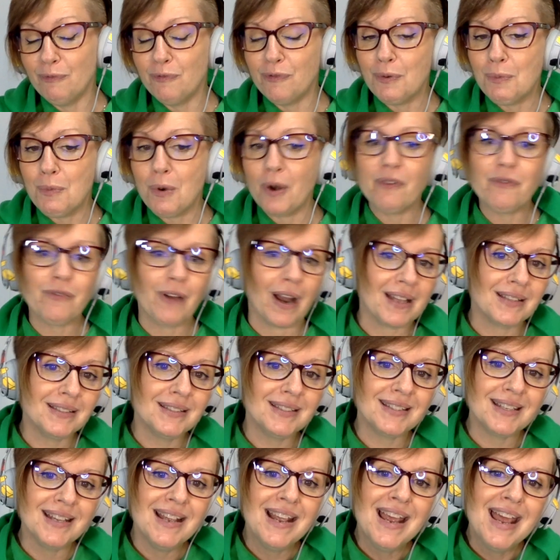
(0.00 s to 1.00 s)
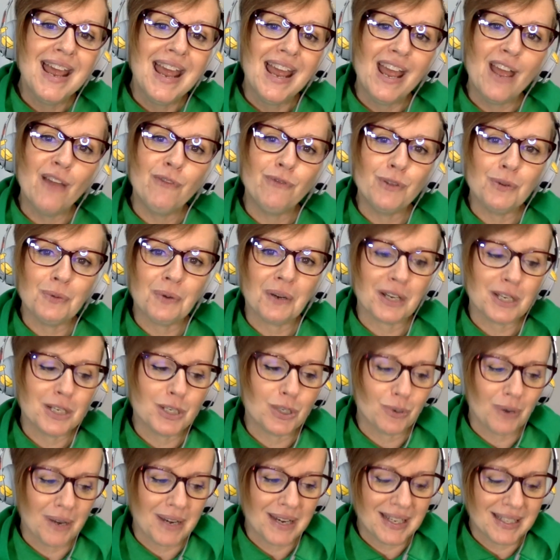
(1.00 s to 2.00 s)
for more friends. If you want to
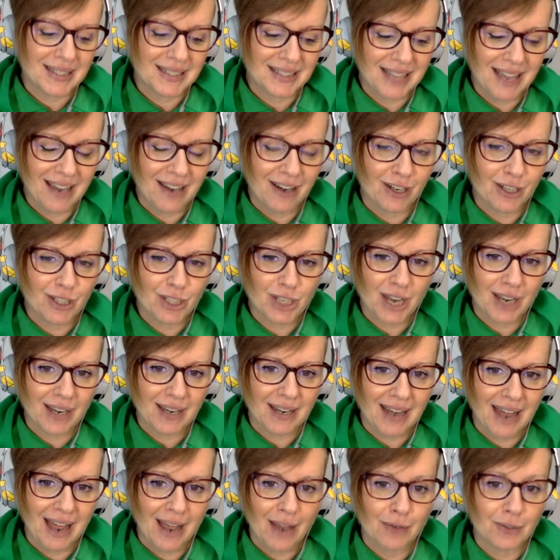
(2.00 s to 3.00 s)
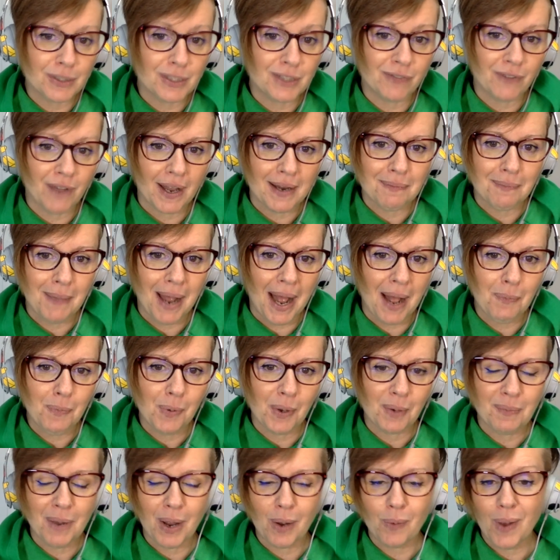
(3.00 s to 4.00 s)
join us there, check it out, Divine Map
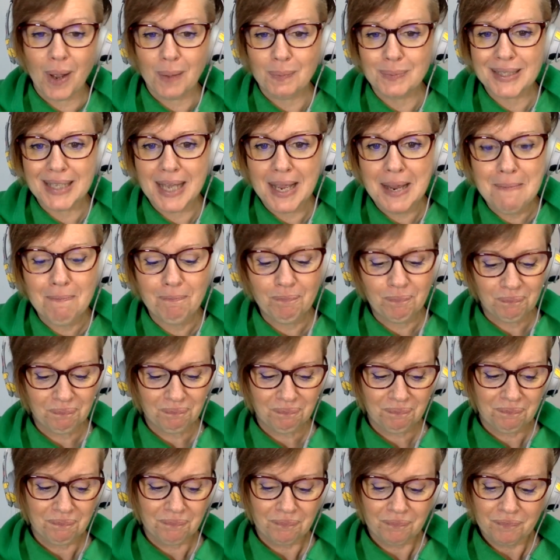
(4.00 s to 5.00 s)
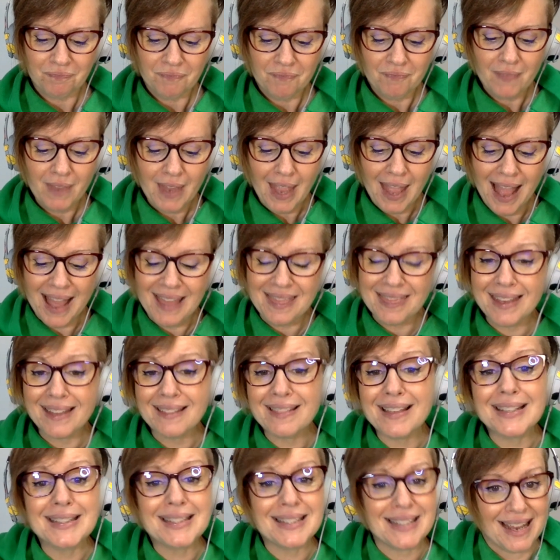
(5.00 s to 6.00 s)
on my website. I think
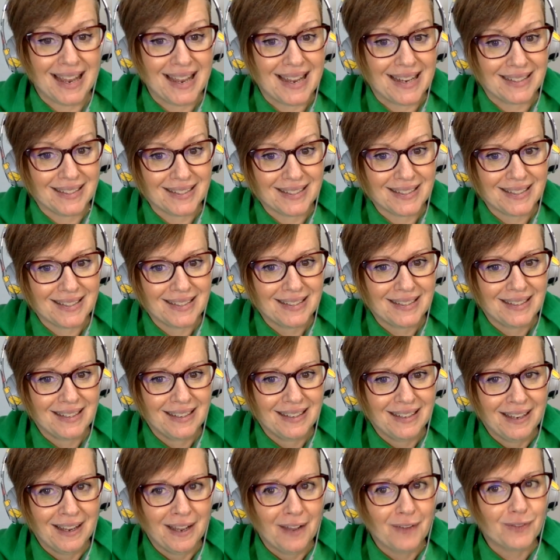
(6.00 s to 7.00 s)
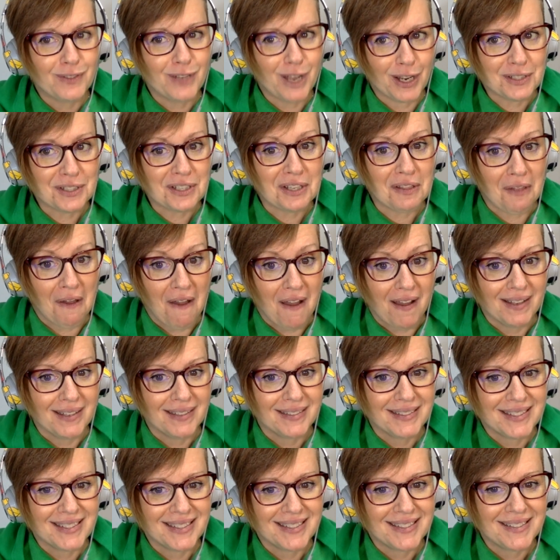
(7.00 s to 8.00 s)
that's it. I've talked a
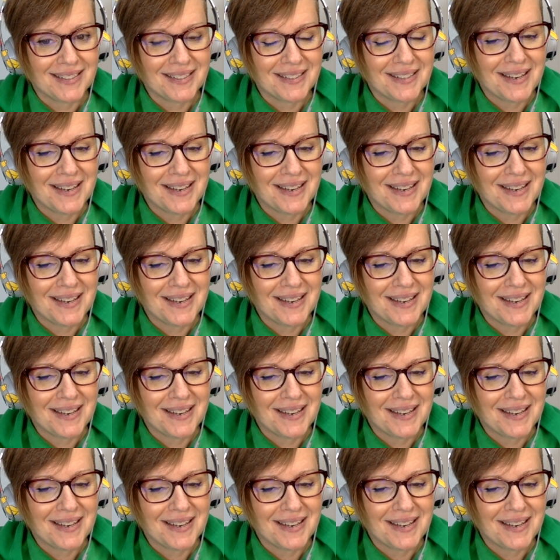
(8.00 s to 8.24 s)
lot.